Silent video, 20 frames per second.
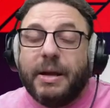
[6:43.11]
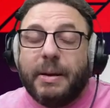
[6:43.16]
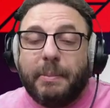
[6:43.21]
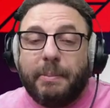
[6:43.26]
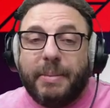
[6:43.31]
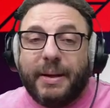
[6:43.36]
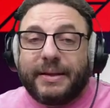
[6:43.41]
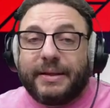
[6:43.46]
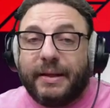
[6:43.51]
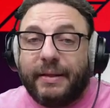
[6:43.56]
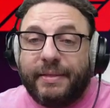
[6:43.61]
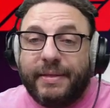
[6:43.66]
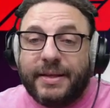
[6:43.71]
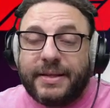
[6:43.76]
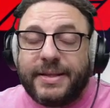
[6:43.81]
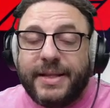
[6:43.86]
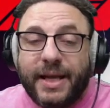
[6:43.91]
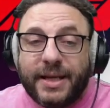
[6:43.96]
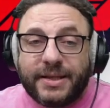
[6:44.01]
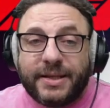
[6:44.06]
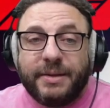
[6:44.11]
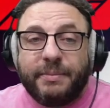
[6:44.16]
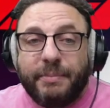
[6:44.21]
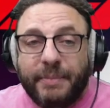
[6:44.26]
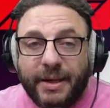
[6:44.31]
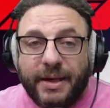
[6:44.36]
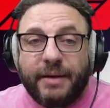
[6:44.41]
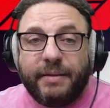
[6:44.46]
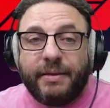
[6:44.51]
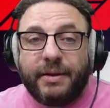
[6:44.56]
But this doesn't
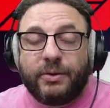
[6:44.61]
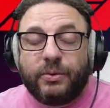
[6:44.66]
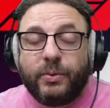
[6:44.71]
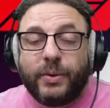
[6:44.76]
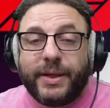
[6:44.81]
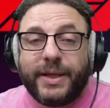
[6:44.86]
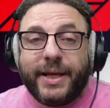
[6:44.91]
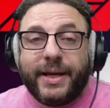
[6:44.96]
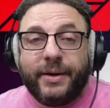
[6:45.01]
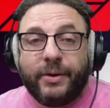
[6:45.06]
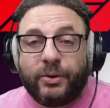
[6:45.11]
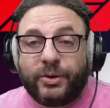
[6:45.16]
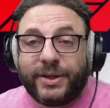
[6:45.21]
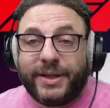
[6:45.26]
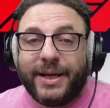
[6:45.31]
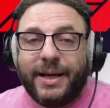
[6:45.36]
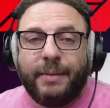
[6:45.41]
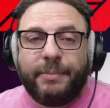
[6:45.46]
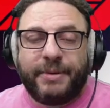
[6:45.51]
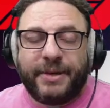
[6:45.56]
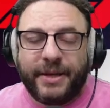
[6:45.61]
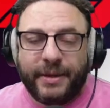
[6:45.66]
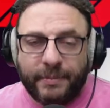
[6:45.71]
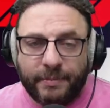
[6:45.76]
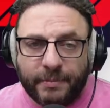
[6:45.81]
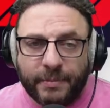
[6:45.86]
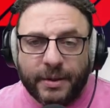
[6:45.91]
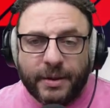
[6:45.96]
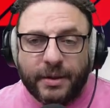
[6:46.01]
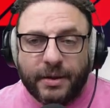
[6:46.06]
mean that we cannot help
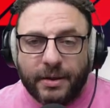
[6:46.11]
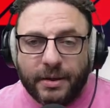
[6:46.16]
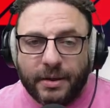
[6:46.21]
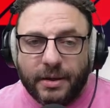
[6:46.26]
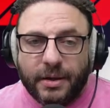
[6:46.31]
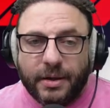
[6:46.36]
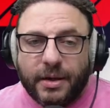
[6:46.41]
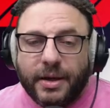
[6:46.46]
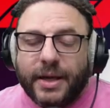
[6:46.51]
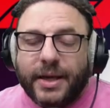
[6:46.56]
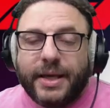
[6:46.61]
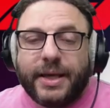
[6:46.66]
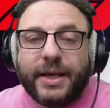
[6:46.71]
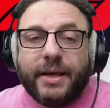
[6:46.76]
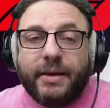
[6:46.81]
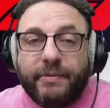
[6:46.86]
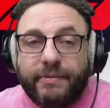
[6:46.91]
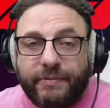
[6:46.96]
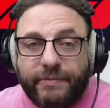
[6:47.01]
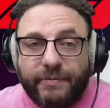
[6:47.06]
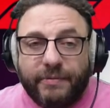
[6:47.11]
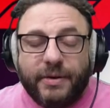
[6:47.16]
him have